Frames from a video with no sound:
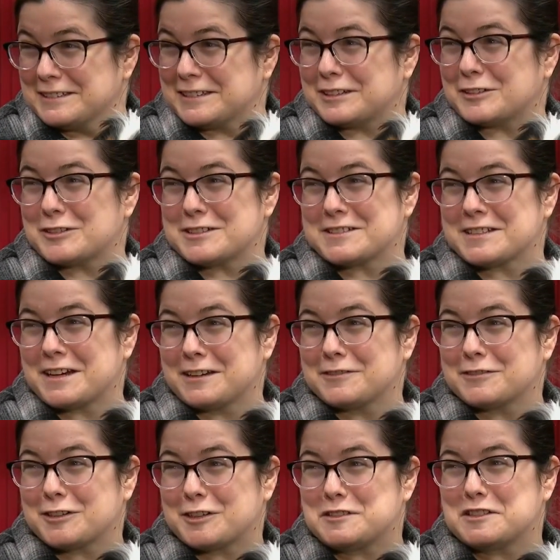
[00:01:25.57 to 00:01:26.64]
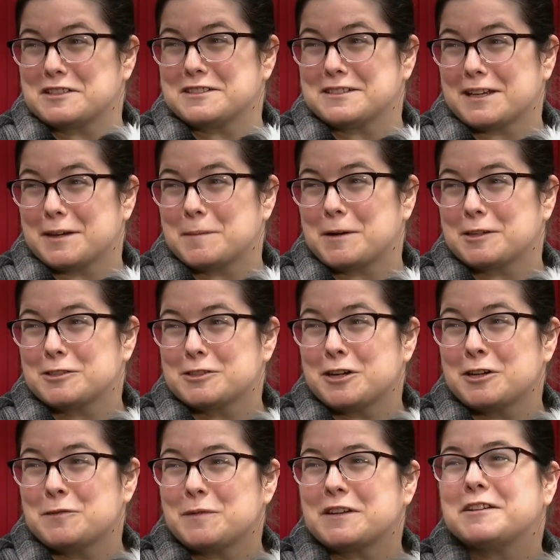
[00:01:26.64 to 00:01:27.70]
I know that's kind of crazy to say about your
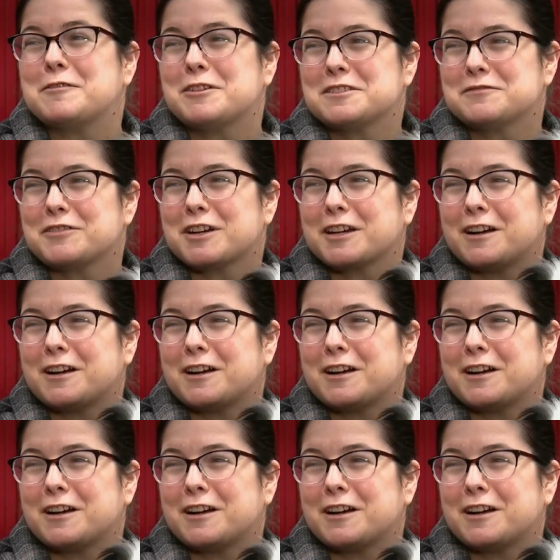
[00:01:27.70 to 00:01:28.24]
dog, but he wasn't very